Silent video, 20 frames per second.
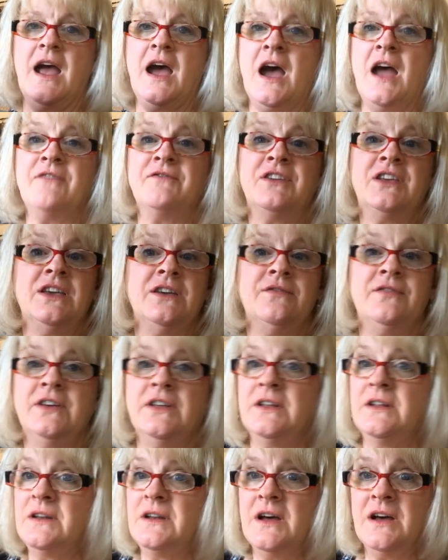I've
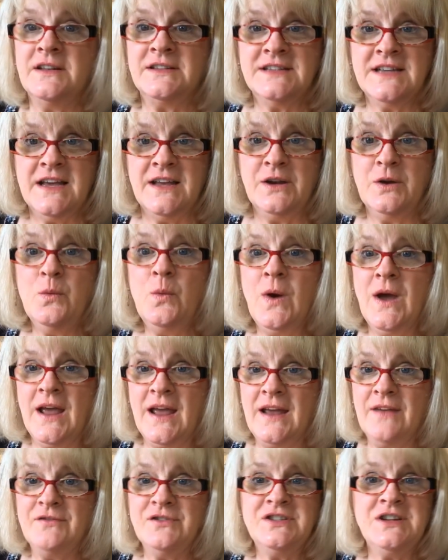given a ton
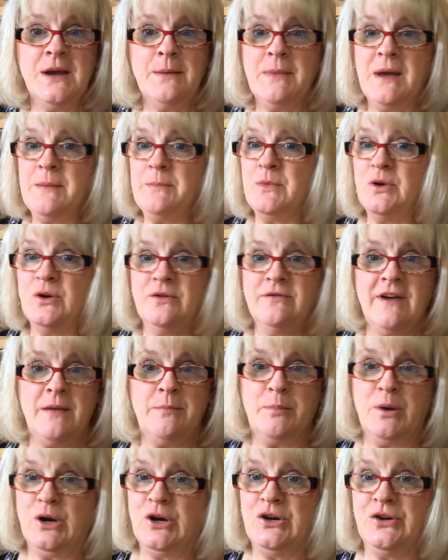away. Every time I move, I
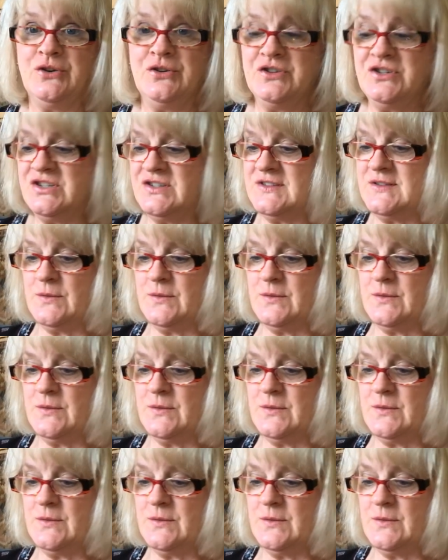purge.